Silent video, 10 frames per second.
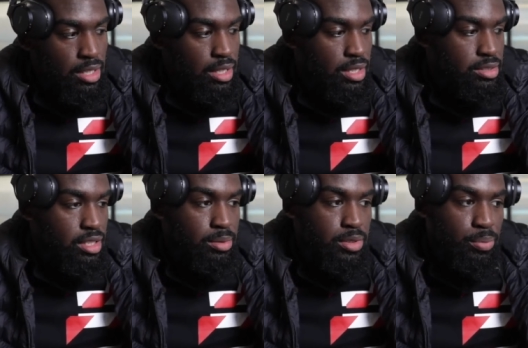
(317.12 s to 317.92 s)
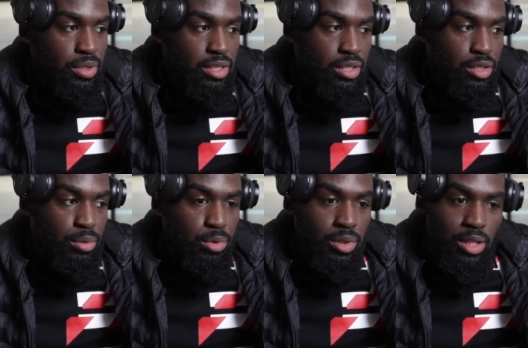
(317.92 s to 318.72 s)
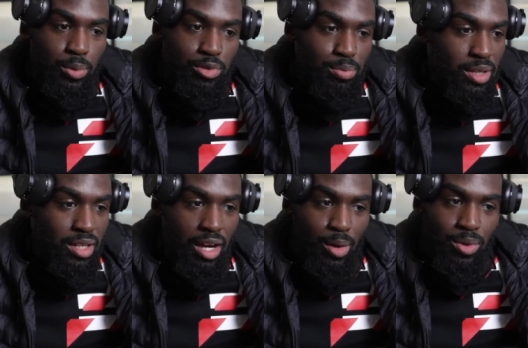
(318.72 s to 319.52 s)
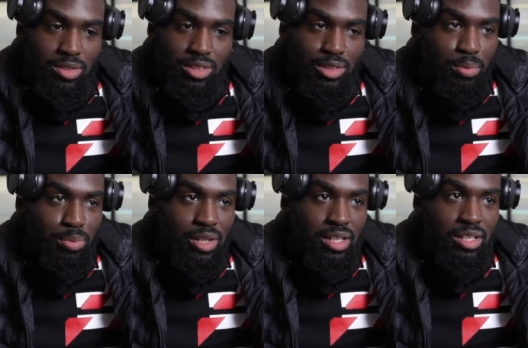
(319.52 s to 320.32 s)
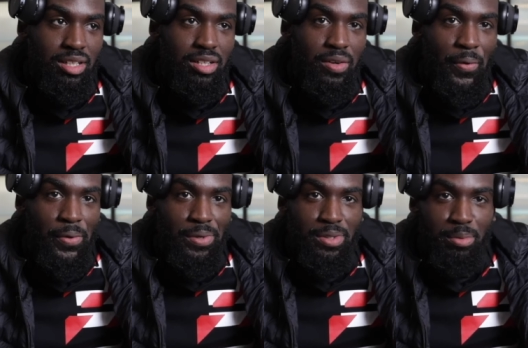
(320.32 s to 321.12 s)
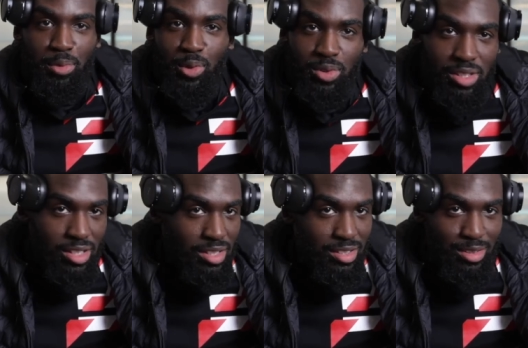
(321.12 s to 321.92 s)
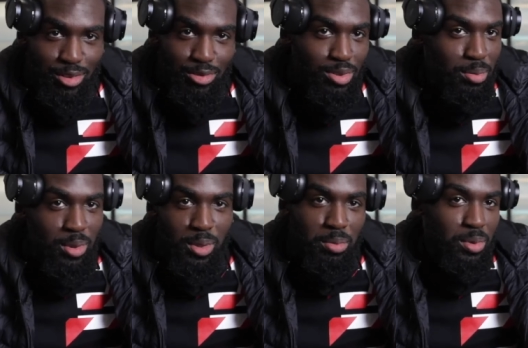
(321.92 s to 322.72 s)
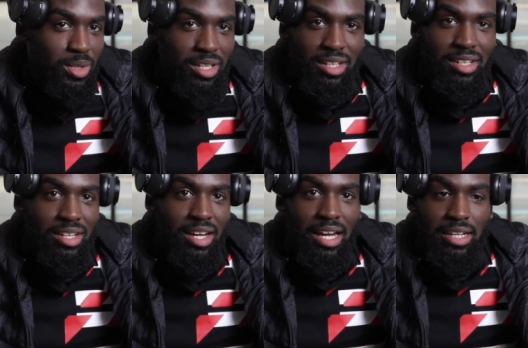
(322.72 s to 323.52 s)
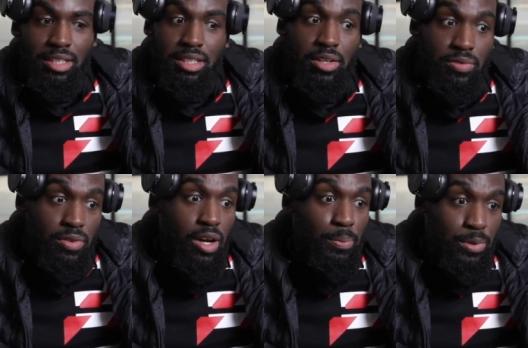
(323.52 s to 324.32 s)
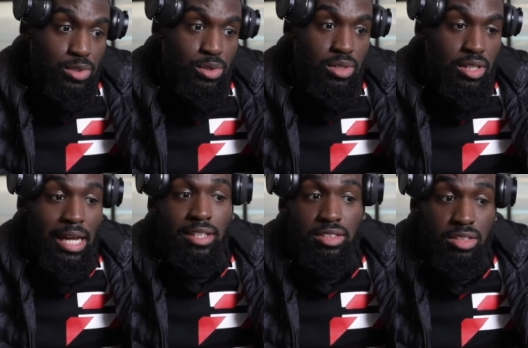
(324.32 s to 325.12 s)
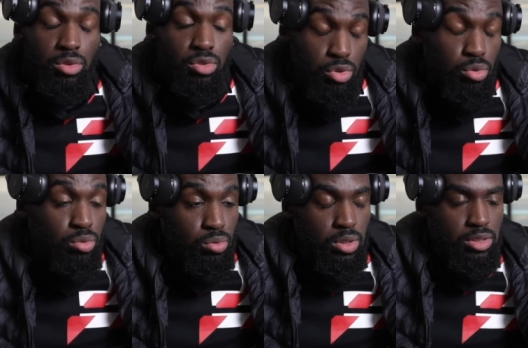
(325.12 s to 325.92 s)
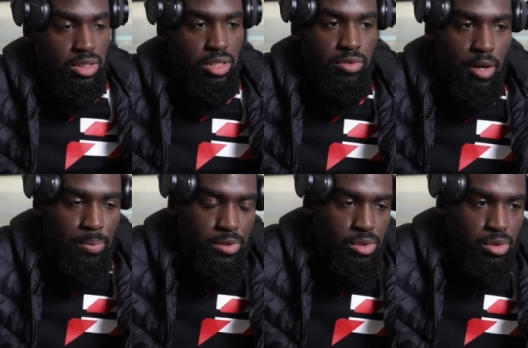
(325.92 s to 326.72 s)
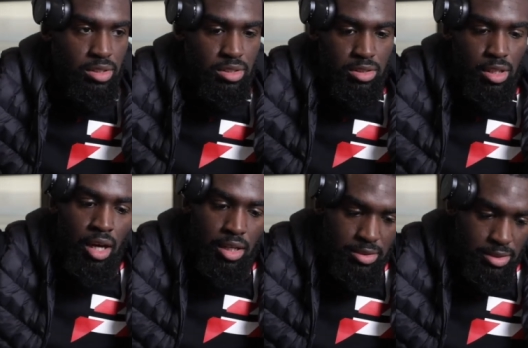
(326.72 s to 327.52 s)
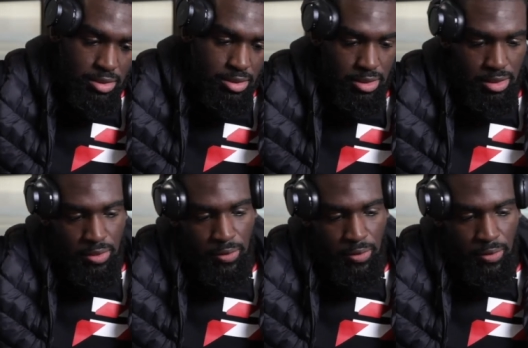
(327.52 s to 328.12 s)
In terms of bringing the community with me, I wanted to bring the music from the community and give opportunity and still do want to give opportunity to artists and